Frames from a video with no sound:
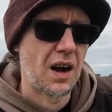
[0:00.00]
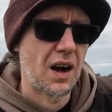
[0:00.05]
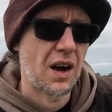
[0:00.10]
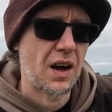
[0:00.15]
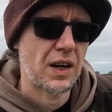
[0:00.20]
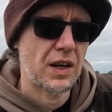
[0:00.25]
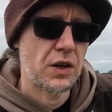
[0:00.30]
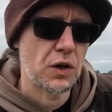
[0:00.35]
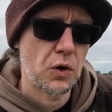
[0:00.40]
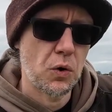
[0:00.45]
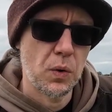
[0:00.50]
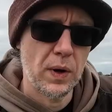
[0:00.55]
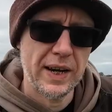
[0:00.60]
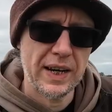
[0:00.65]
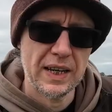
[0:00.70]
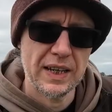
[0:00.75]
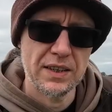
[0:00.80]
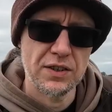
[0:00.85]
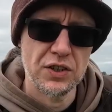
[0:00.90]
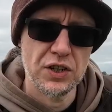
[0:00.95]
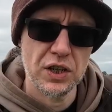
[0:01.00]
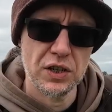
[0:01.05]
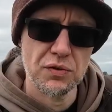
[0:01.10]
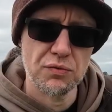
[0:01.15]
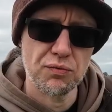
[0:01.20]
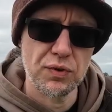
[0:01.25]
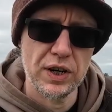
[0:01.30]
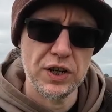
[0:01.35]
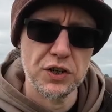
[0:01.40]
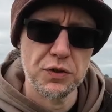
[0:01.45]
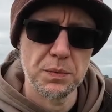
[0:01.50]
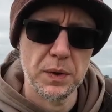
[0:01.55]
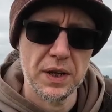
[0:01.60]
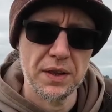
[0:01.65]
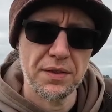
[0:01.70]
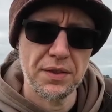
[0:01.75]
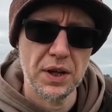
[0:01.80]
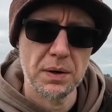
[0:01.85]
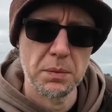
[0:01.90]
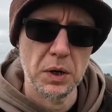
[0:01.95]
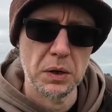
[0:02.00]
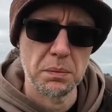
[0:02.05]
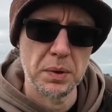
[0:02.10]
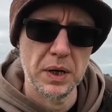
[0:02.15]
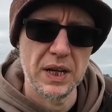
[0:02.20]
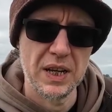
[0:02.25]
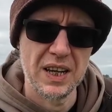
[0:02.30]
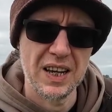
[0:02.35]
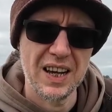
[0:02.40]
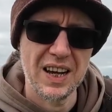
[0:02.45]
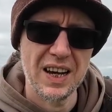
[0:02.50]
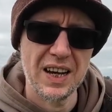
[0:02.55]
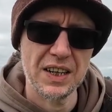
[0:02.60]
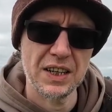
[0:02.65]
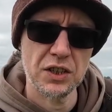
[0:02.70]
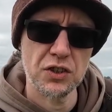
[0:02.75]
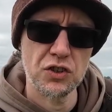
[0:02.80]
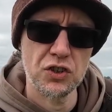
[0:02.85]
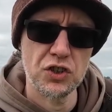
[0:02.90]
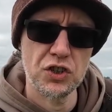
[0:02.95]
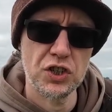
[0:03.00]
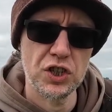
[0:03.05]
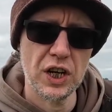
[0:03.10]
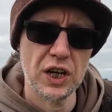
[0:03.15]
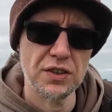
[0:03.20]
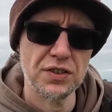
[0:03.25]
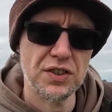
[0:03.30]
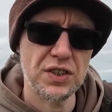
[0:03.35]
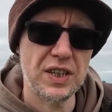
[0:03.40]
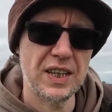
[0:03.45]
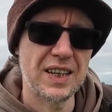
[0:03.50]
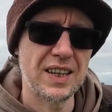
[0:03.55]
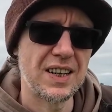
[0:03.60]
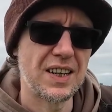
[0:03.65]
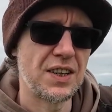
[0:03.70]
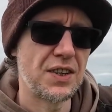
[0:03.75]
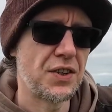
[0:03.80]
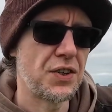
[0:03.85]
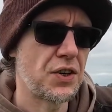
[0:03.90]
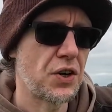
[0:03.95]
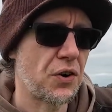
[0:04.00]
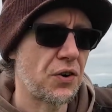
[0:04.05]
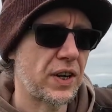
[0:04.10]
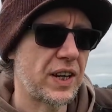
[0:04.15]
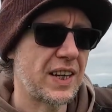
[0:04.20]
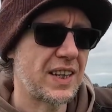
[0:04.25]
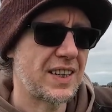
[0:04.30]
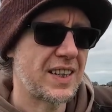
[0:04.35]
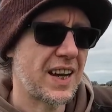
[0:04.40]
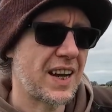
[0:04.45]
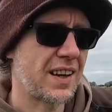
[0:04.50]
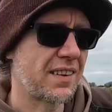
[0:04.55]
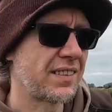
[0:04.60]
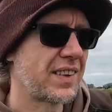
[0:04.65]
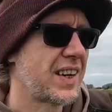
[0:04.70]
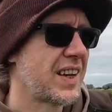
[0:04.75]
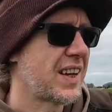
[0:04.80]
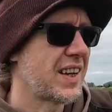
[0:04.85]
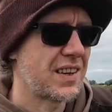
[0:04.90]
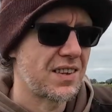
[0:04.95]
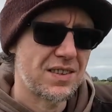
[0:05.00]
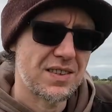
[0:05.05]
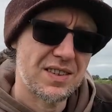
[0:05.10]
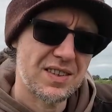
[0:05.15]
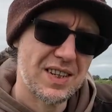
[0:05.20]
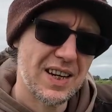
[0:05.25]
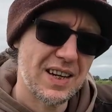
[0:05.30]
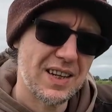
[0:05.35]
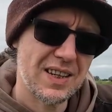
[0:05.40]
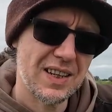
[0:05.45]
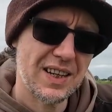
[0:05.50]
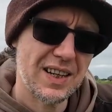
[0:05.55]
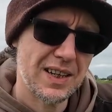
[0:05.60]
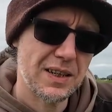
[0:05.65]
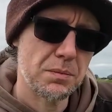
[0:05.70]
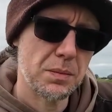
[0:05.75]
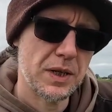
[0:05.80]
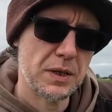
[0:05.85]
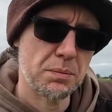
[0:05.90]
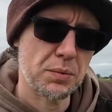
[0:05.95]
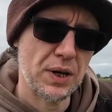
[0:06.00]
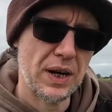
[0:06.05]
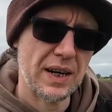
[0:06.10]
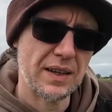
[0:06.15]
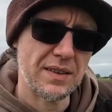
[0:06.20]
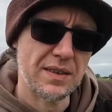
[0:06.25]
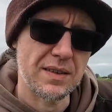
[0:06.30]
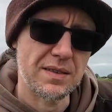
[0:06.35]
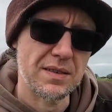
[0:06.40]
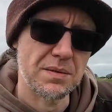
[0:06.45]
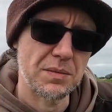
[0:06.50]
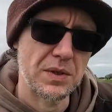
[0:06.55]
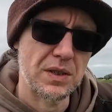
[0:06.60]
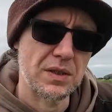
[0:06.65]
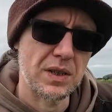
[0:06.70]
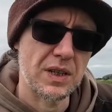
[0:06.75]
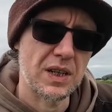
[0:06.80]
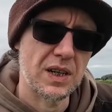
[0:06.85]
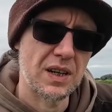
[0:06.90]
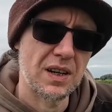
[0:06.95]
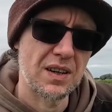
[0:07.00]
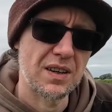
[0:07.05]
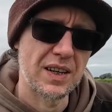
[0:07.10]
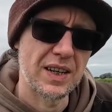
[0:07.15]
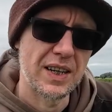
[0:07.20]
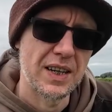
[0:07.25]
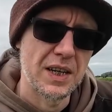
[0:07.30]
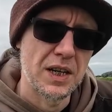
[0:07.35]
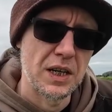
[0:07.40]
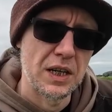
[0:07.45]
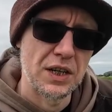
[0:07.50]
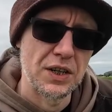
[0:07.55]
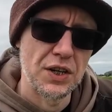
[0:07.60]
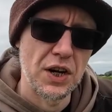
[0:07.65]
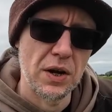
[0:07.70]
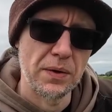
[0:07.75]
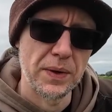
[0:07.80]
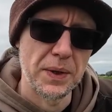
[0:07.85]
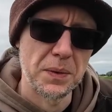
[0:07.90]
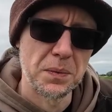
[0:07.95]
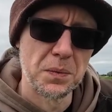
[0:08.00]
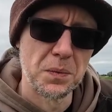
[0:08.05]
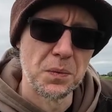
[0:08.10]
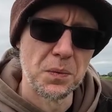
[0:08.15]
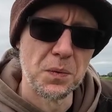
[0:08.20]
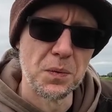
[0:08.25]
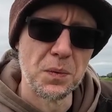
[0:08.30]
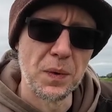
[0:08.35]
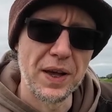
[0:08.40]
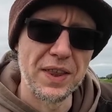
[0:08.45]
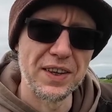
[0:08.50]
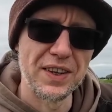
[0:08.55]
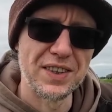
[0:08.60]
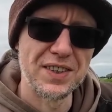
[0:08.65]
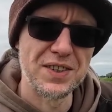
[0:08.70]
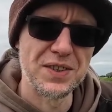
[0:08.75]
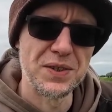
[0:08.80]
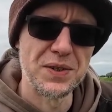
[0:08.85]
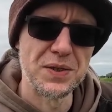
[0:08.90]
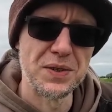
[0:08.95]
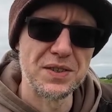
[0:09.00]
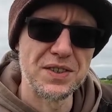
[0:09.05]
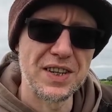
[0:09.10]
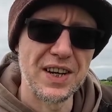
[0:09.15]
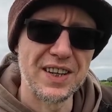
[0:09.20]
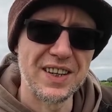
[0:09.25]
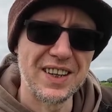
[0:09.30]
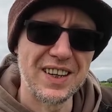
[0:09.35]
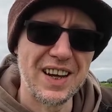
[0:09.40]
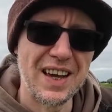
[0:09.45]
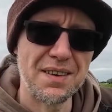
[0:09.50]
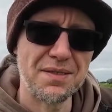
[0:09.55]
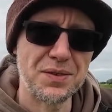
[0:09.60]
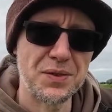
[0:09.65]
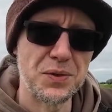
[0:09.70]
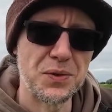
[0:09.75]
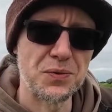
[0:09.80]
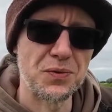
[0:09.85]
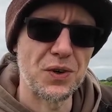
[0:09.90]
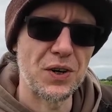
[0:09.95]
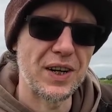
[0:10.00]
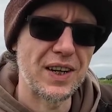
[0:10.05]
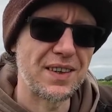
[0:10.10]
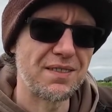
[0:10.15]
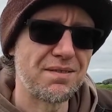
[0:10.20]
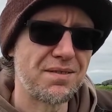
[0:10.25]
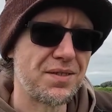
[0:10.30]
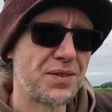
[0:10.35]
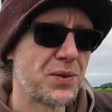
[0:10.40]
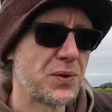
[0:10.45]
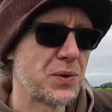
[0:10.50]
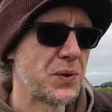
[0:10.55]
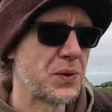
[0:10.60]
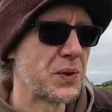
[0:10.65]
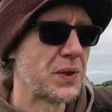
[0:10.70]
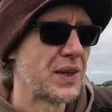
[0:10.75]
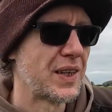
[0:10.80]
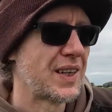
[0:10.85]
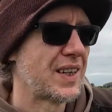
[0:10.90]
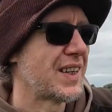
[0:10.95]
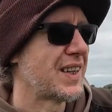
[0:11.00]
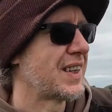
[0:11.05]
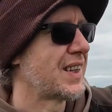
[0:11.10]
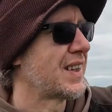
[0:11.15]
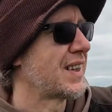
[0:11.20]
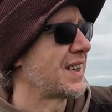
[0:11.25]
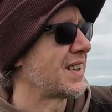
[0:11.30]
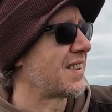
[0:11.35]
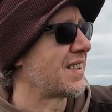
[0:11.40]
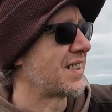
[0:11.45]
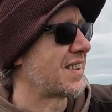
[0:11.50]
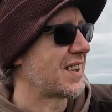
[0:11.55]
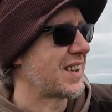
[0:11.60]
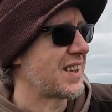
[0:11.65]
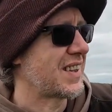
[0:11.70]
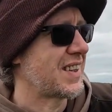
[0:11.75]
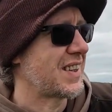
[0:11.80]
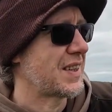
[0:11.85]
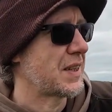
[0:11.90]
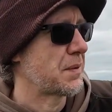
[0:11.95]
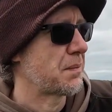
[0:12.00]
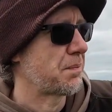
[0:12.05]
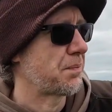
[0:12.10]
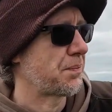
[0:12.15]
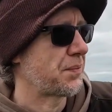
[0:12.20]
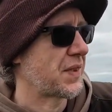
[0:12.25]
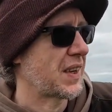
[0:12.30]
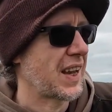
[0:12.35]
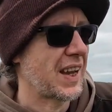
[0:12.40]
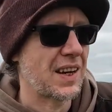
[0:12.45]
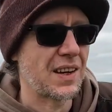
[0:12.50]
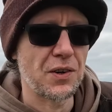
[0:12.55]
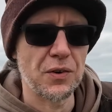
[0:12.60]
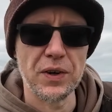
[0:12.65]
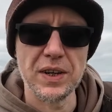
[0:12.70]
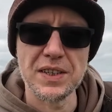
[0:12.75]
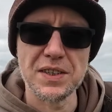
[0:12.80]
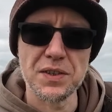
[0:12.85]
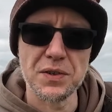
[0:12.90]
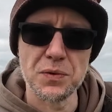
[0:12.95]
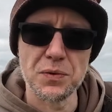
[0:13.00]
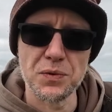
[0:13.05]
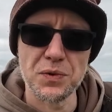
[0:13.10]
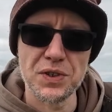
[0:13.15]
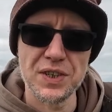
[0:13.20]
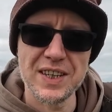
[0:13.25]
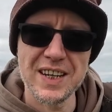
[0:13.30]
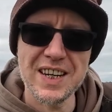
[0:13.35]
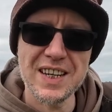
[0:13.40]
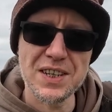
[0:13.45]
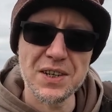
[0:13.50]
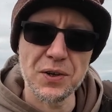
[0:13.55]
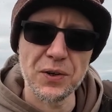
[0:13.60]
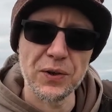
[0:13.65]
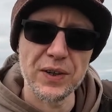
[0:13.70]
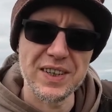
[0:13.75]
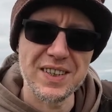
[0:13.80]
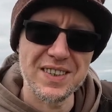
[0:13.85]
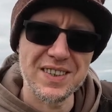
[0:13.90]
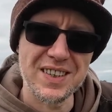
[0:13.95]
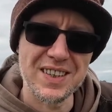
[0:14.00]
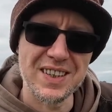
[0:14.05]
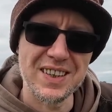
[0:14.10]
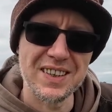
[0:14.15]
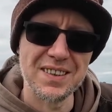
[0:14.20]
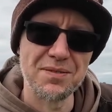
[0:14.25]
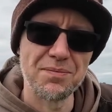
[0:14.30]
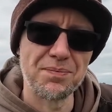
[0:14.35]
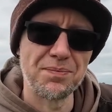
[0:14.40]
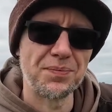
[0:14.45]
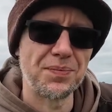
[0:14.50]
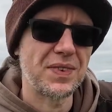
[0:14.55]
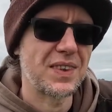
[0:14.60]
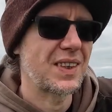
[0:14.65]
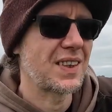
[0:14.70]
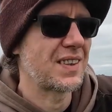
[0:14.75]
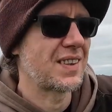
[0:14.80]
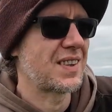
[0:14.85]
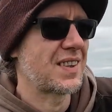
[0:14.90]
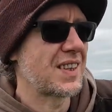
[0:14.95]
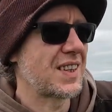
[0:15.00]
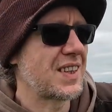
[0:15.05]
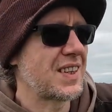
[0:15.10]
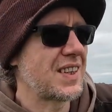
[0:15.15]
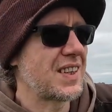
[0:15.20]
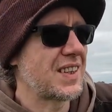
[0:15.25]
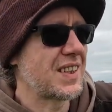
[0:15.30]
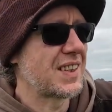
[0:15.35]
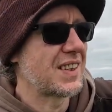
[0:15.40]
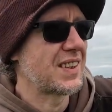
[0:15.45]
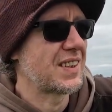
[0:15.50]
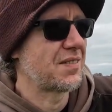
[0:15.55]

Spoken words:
I can quickly just reach my thumb up and adjust it and knock it down. It's taken a little bit of practice, I'm not going to lie, knowing whether to turn it left or right for the increasing or decreasing the